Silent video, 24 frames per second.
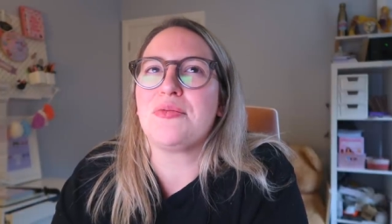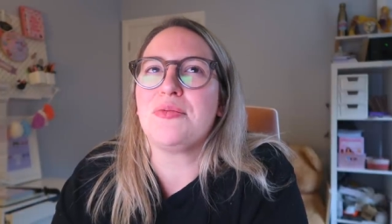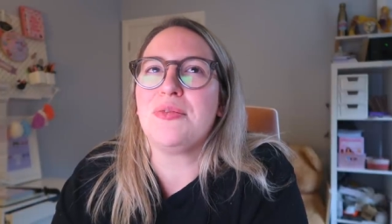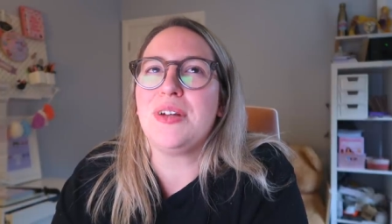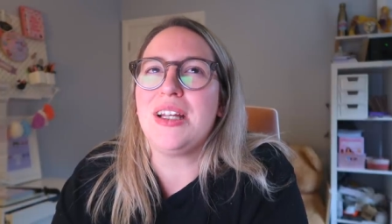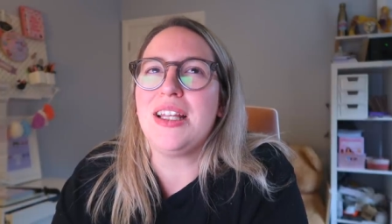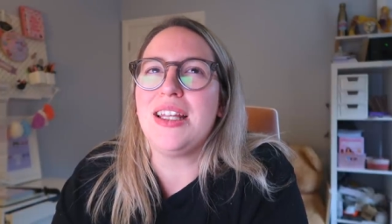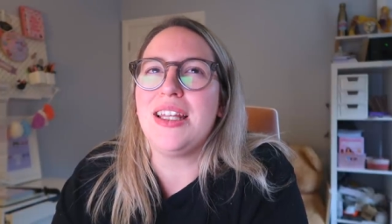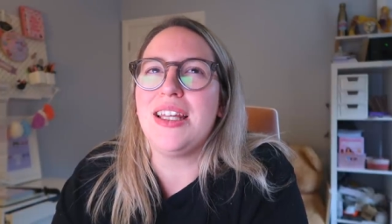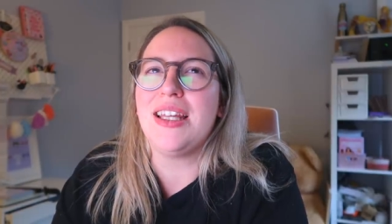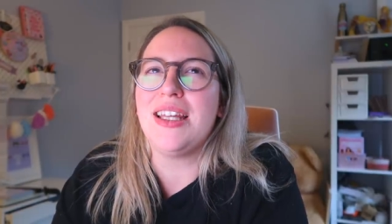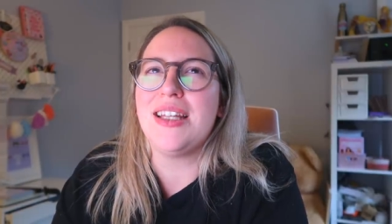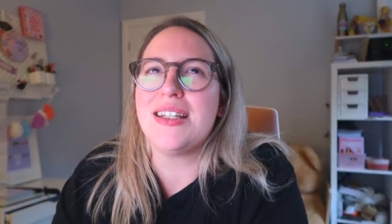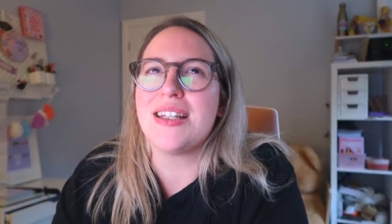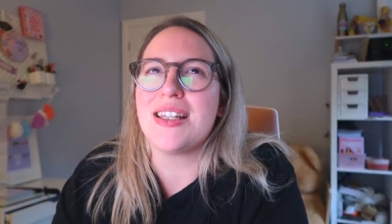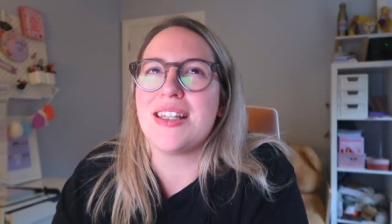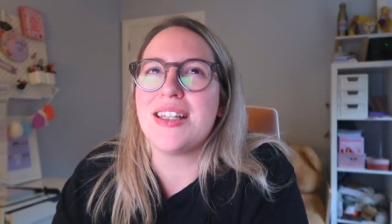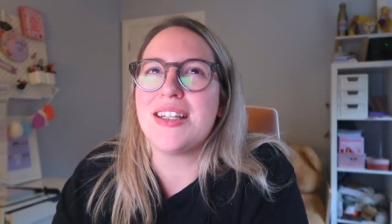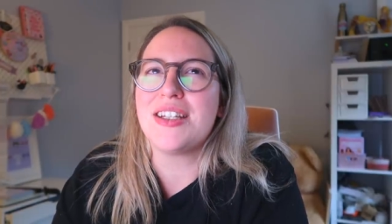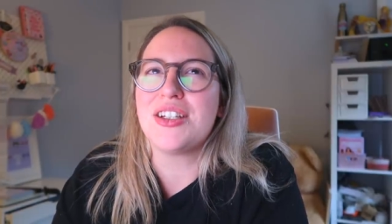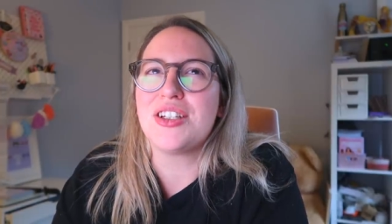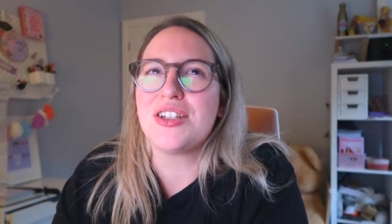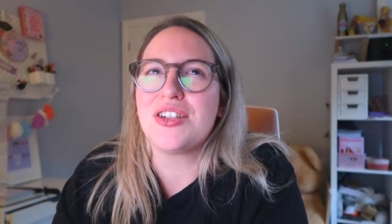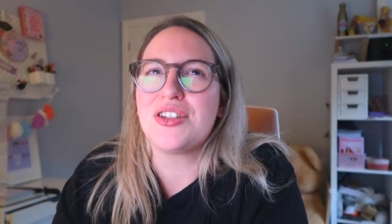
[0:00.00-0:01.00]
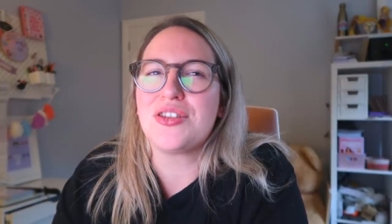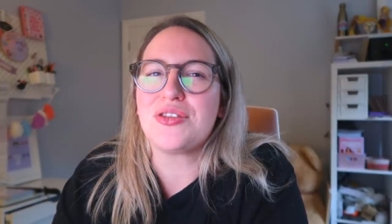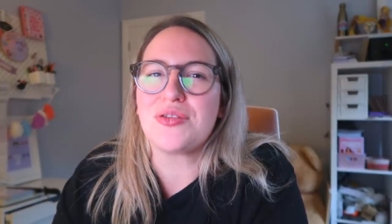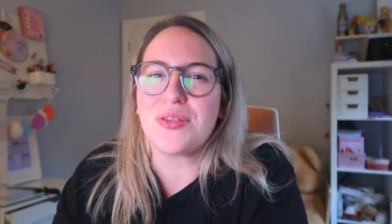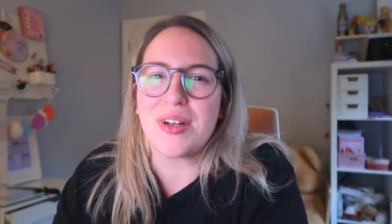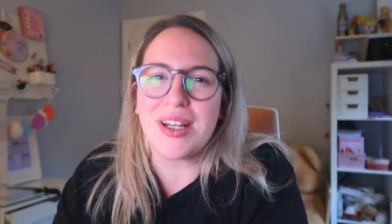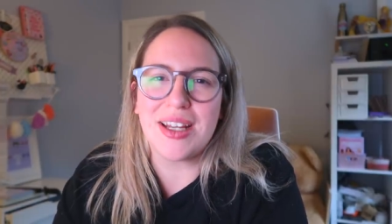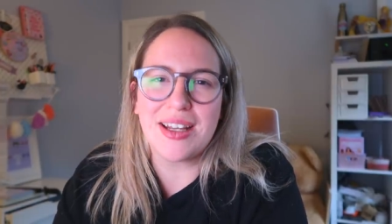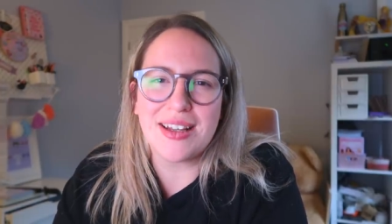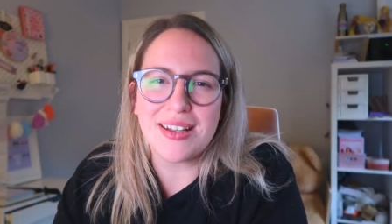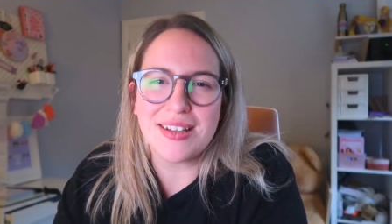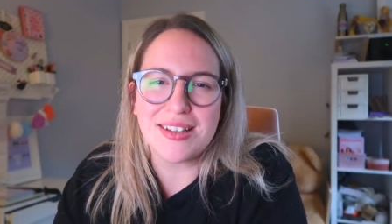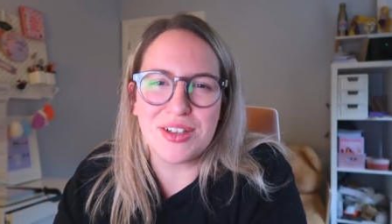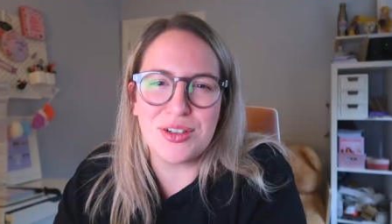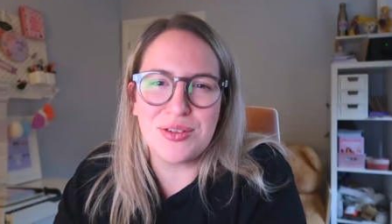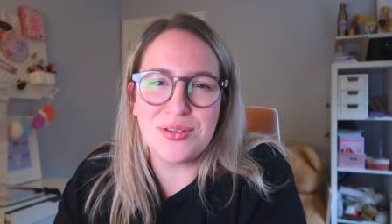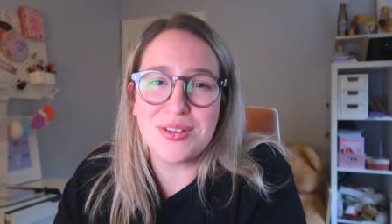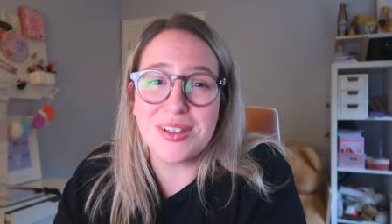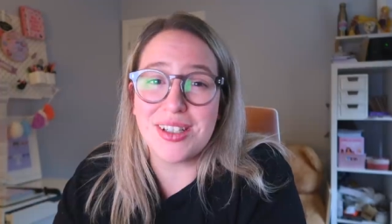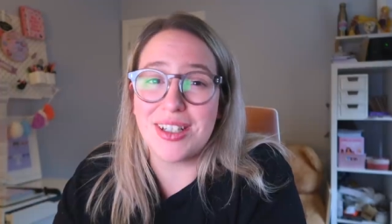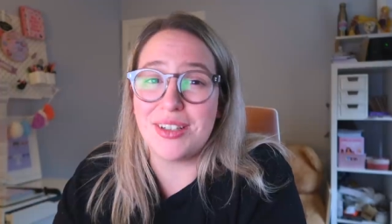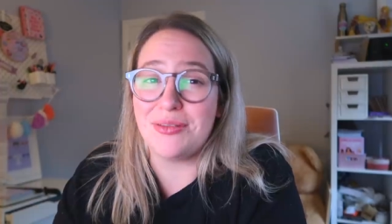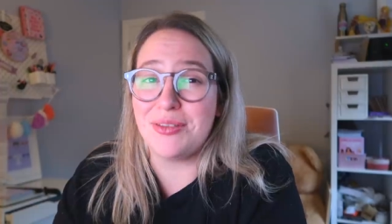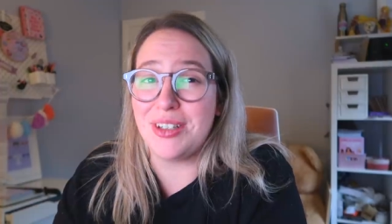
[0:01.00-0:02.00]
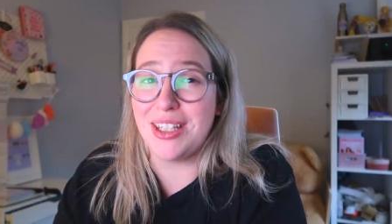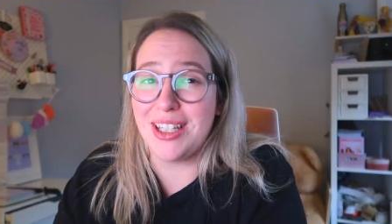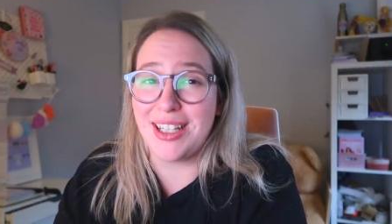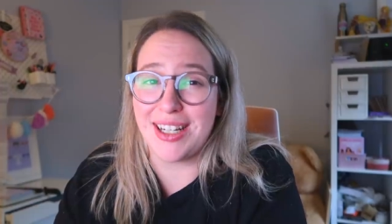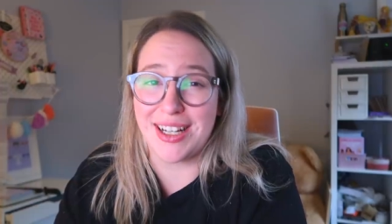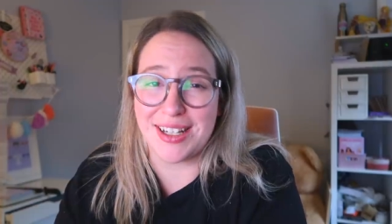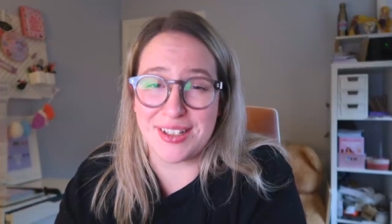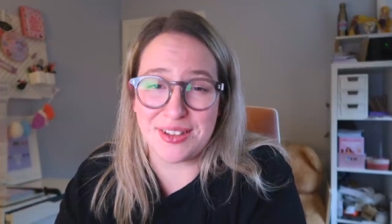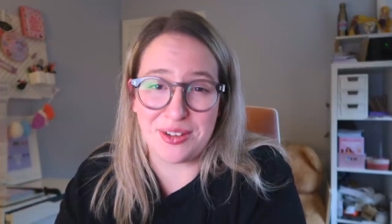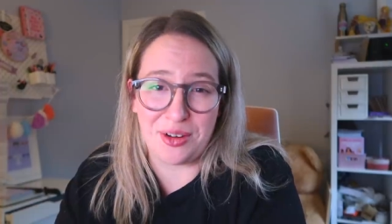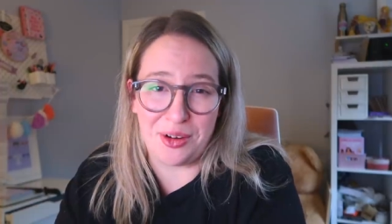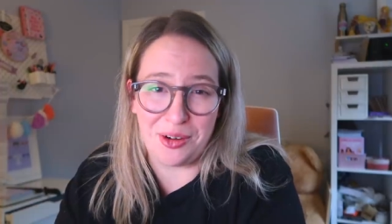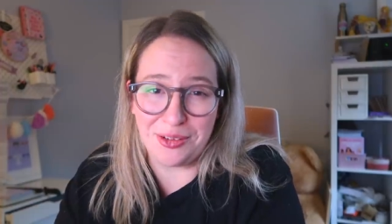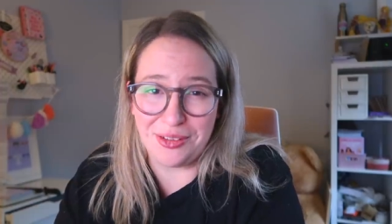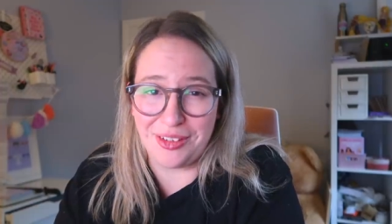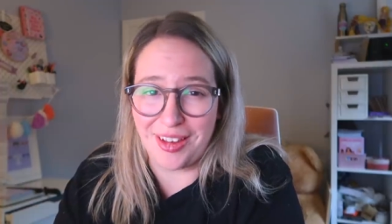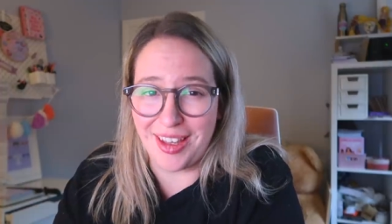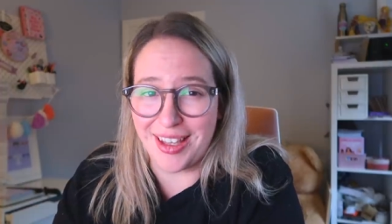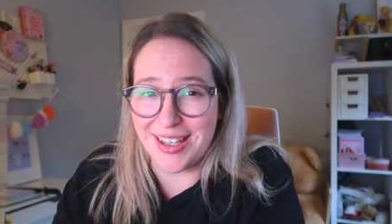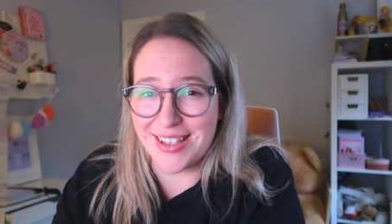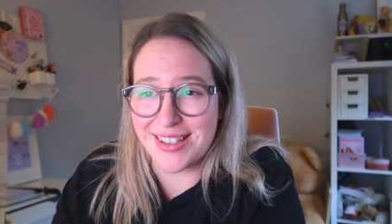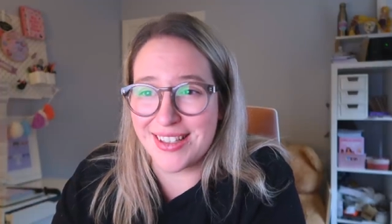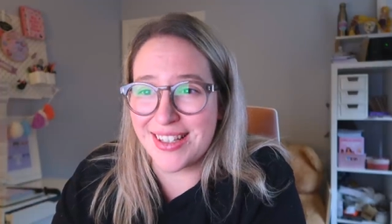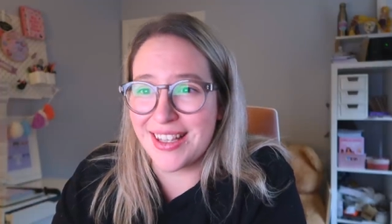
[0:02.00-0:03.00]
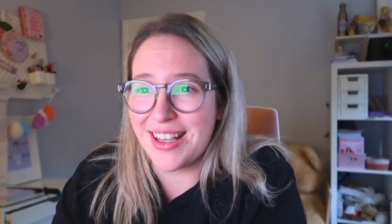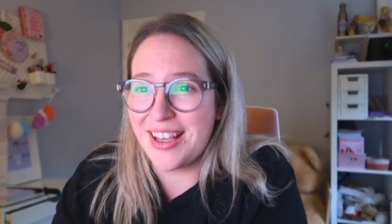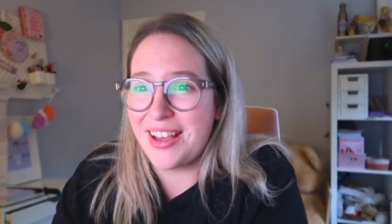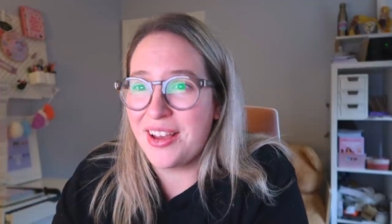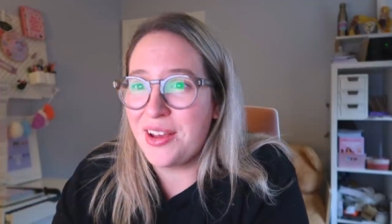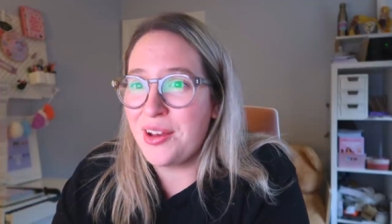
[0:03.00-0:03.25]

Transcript: really delicious drinks, usually really nice coffees